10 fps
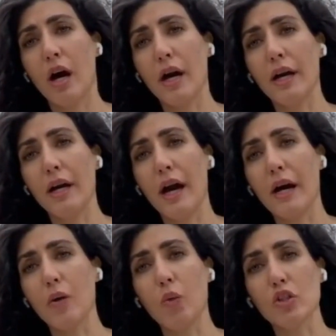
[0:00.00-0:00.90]
I,
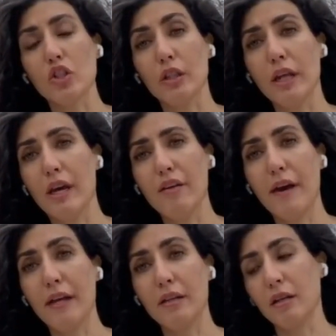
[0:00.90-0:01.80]
I want to live.
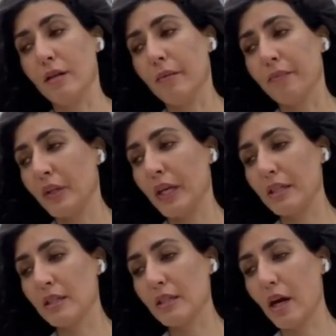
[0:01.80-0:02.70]
And
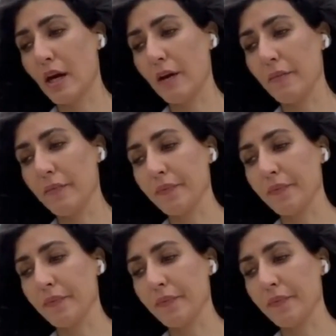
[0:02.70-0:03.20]
it's, uh,